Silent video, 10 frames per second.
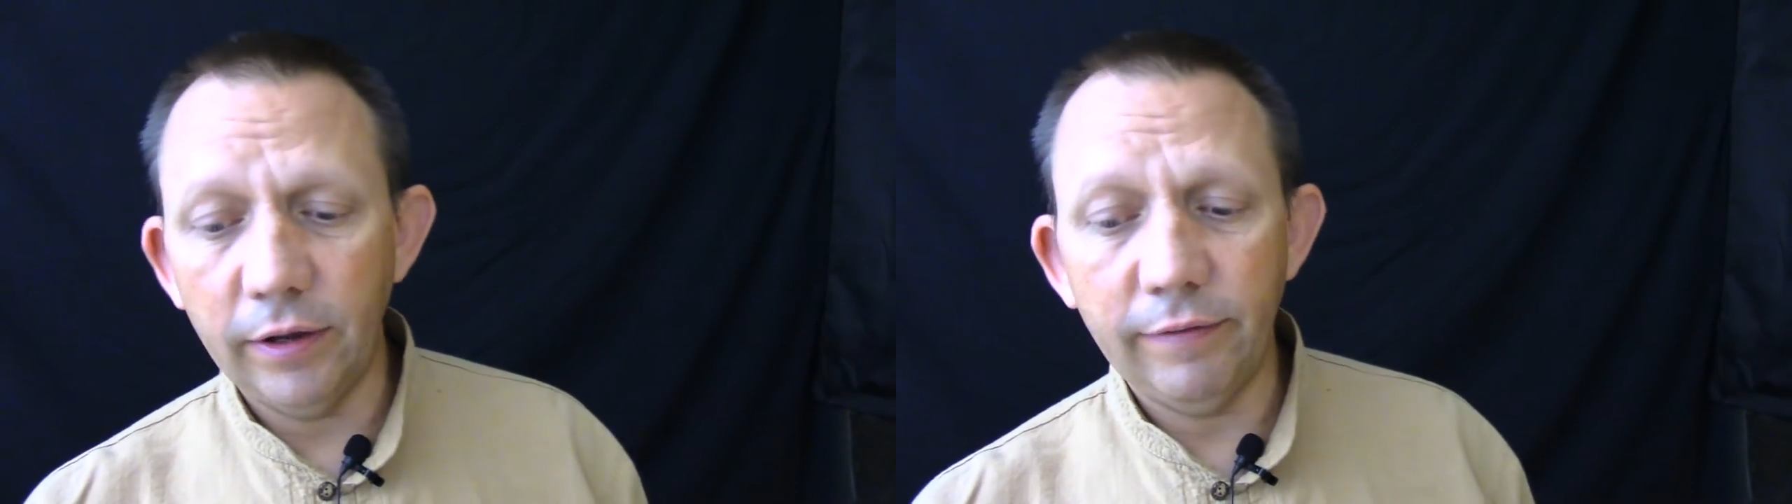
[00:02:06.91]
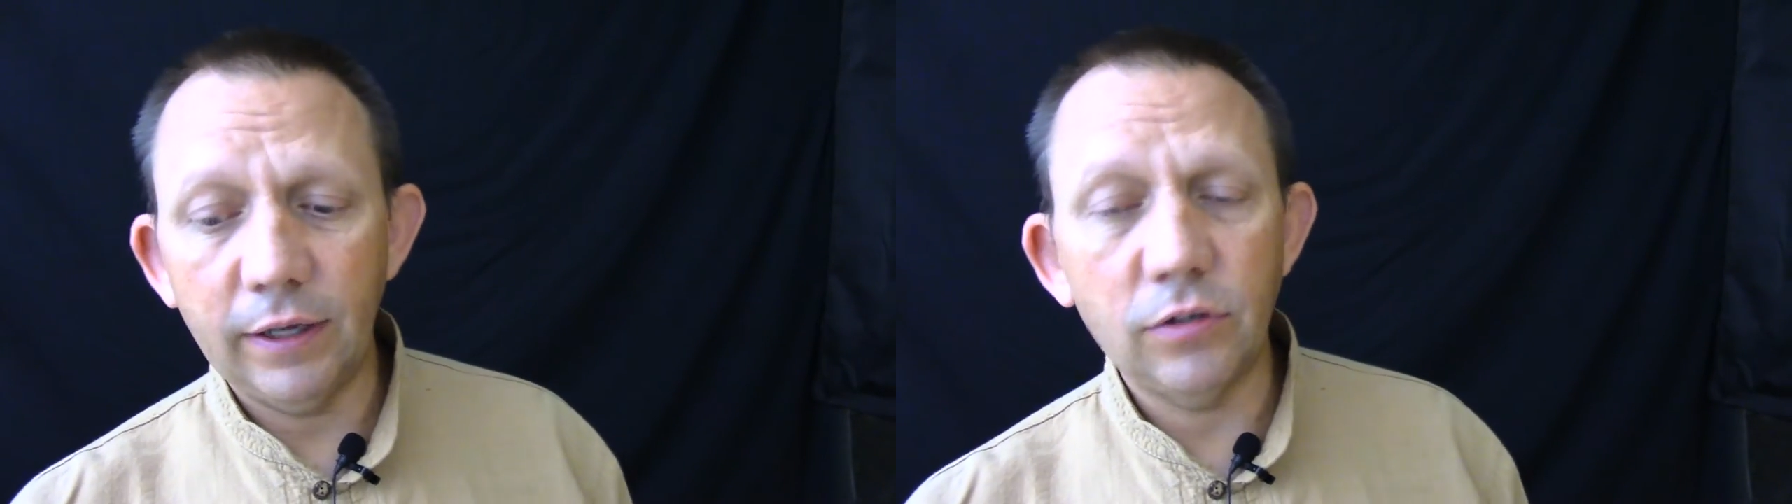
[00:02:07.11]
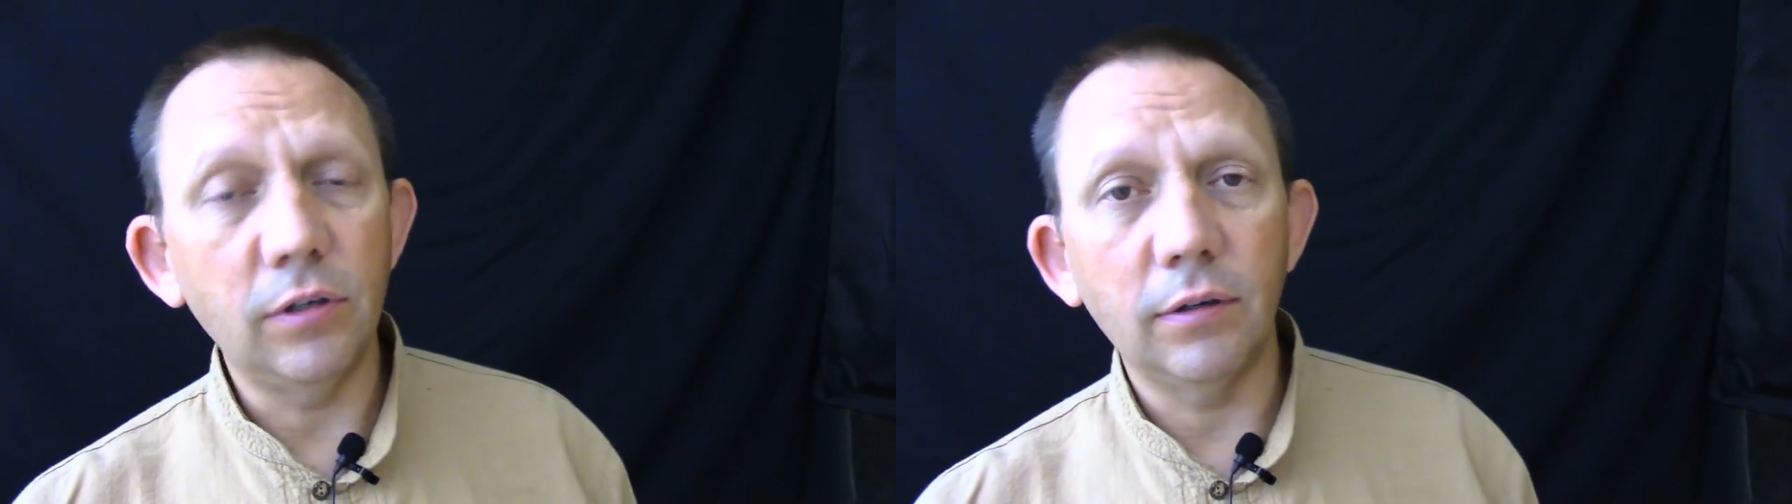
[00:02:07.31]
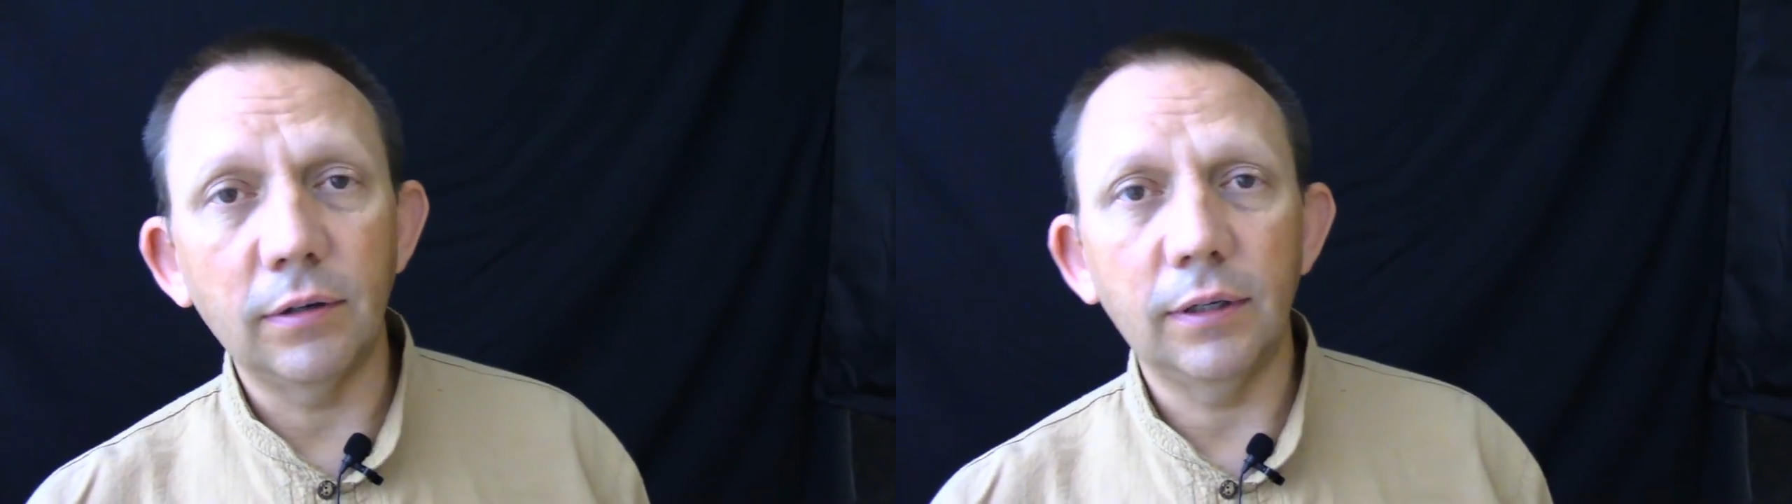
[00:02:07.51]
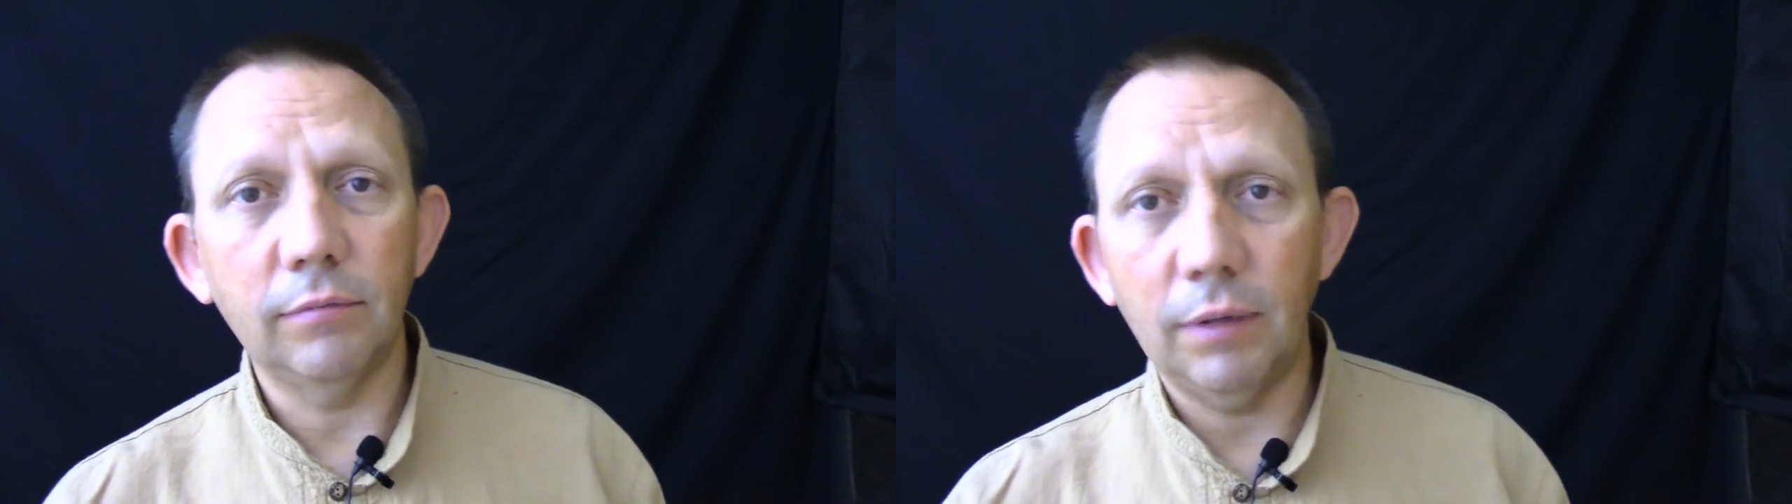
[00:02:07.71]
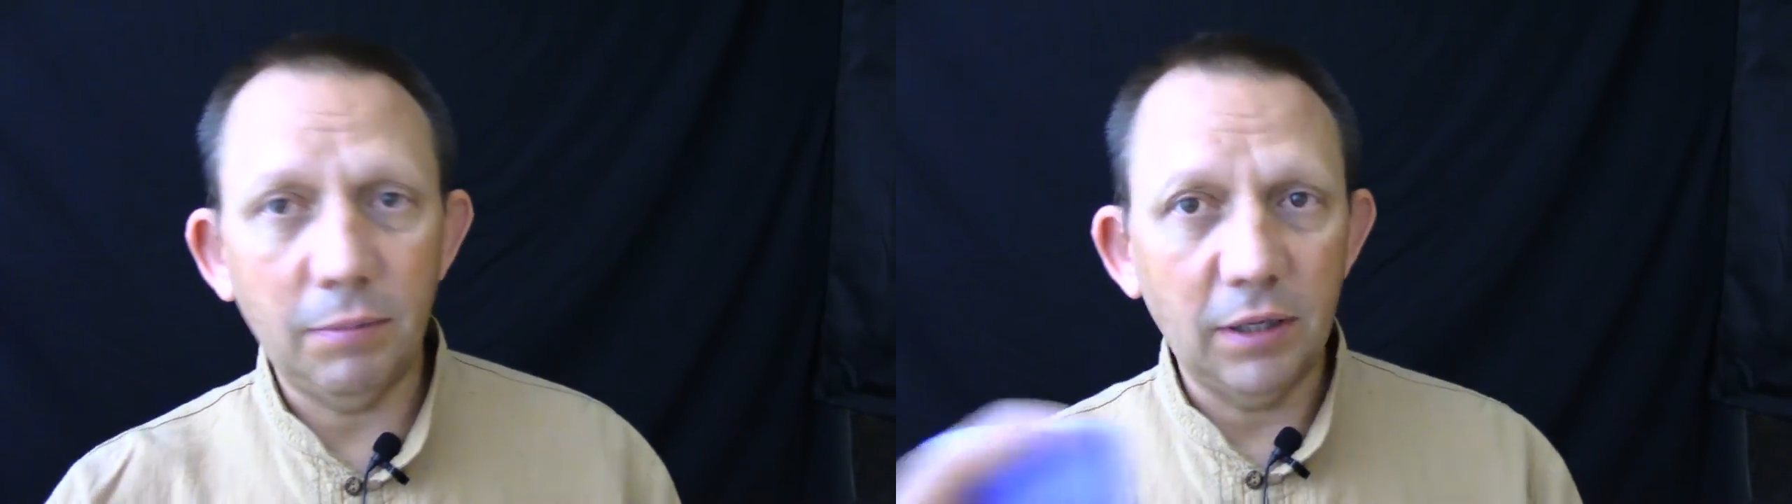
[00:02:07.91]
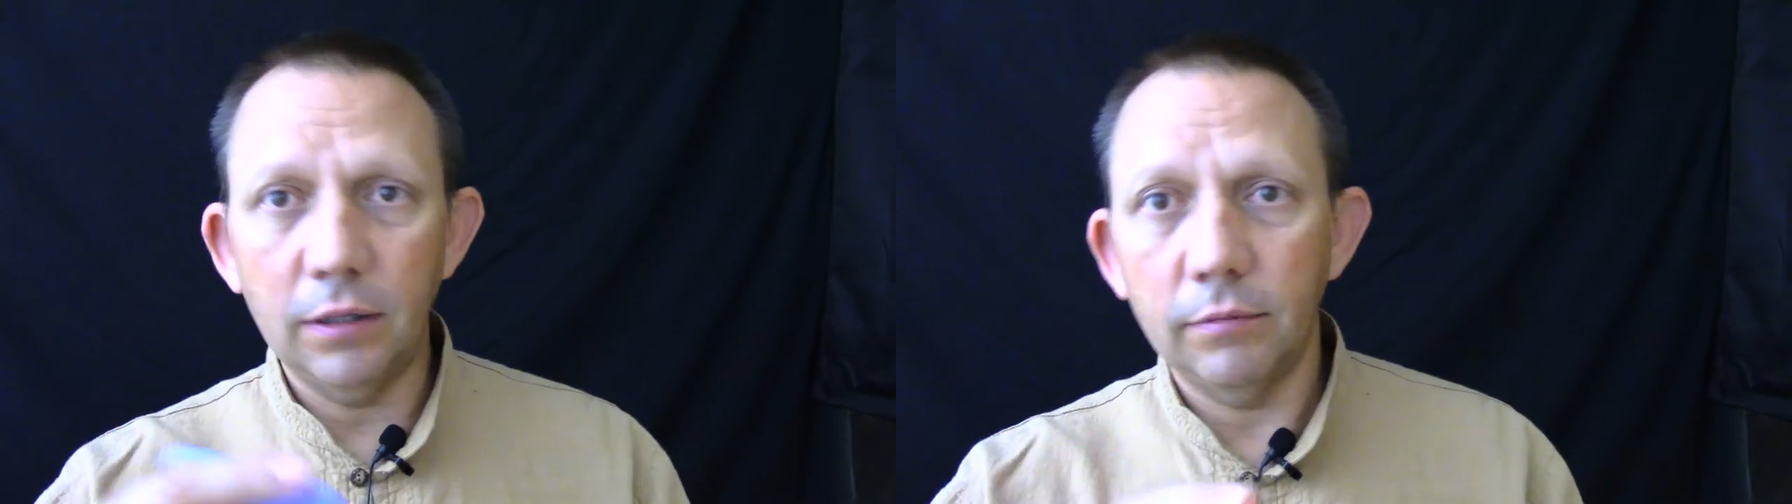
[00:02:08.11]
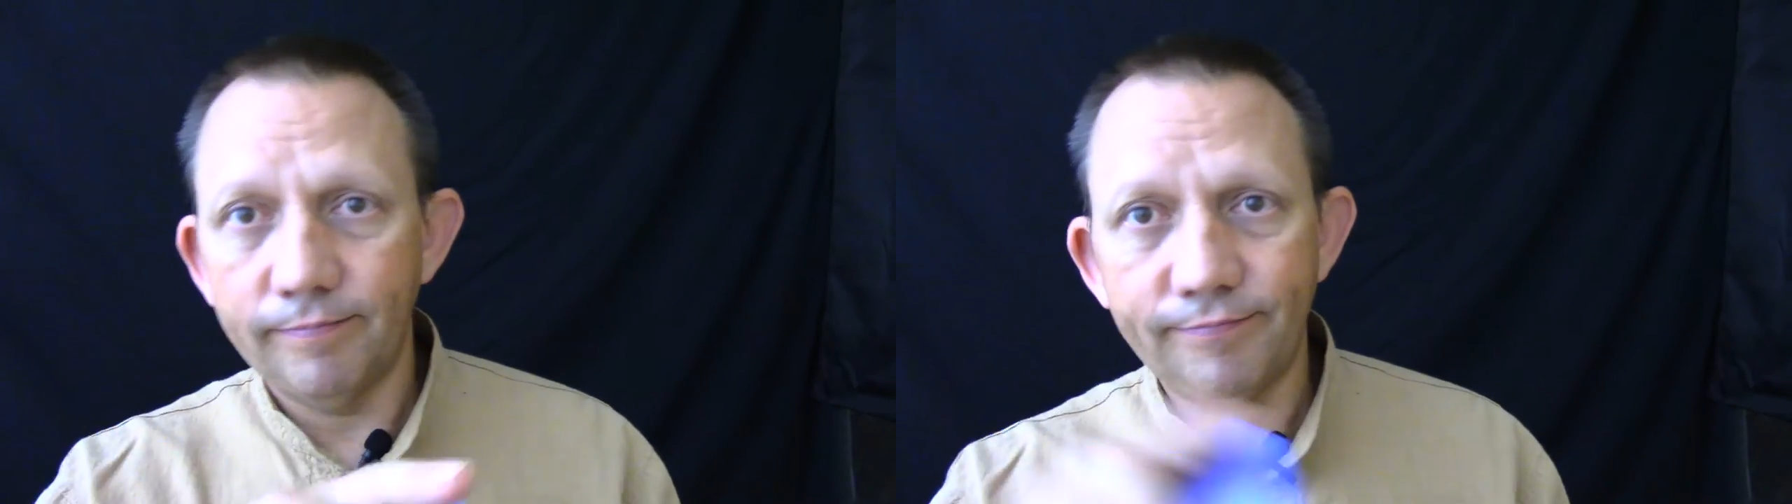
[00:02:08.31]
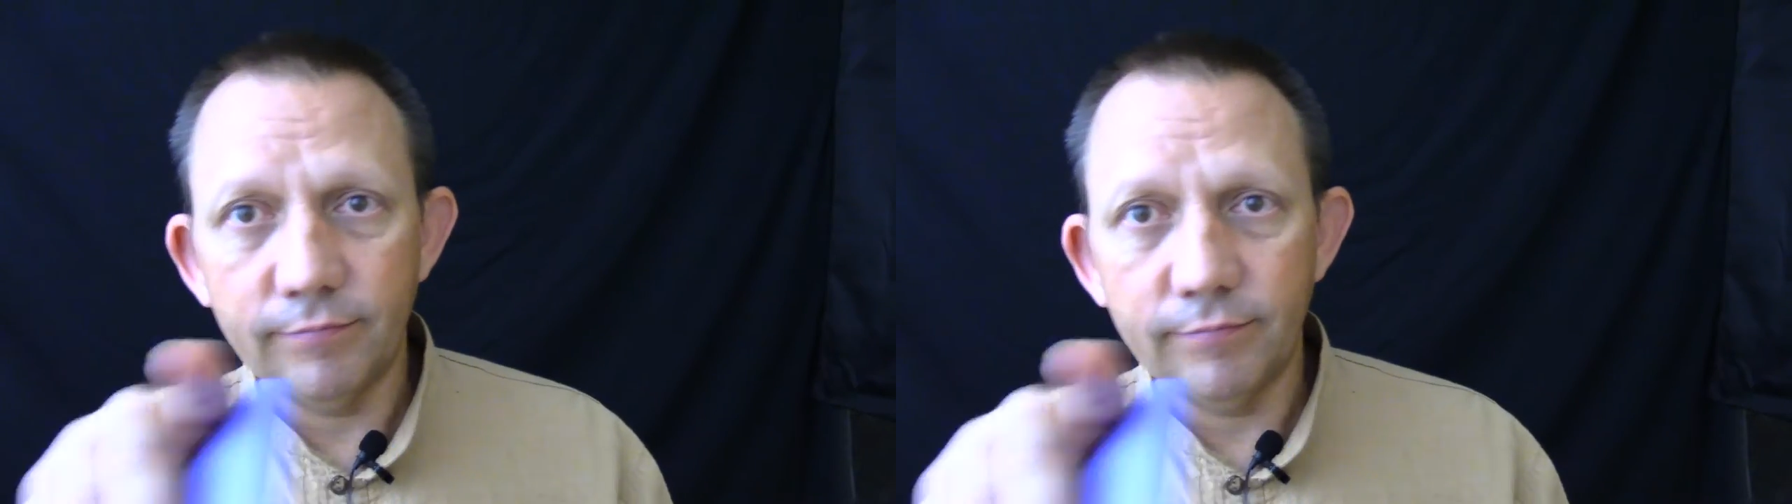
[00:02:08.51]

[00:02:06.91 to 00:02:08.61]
I'll give that to you, uh, maybe in the